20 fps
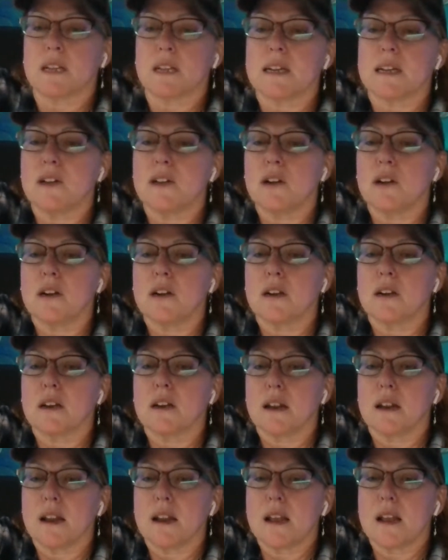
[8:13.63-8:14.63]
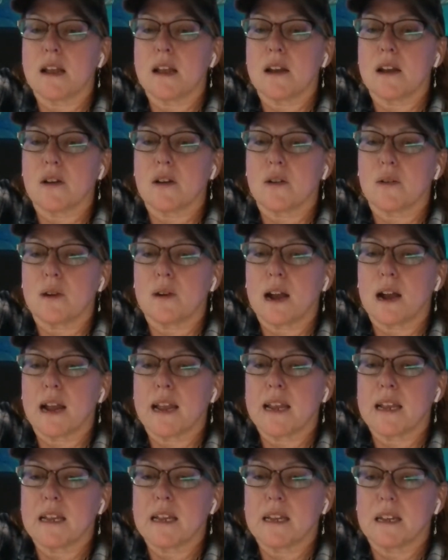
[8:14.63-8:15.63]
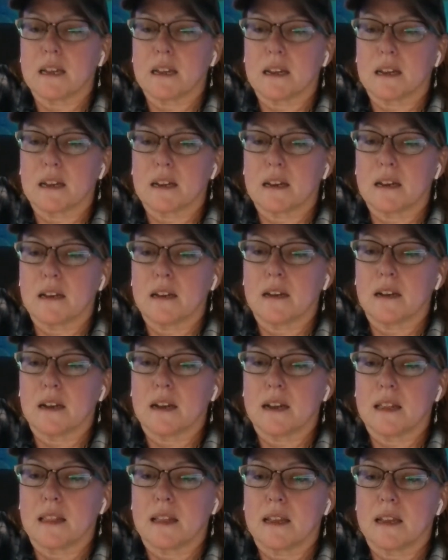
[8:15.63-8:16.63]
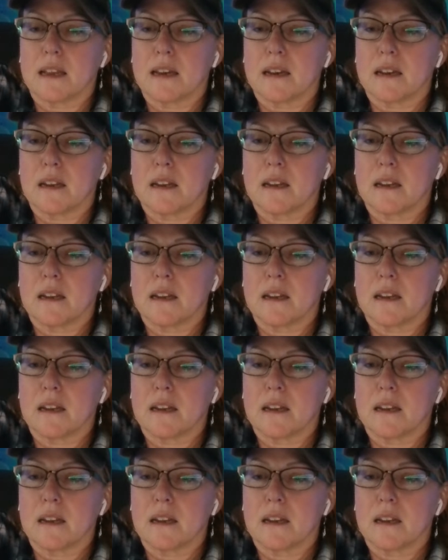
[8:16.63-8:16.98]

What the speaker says: And look, now I can highlight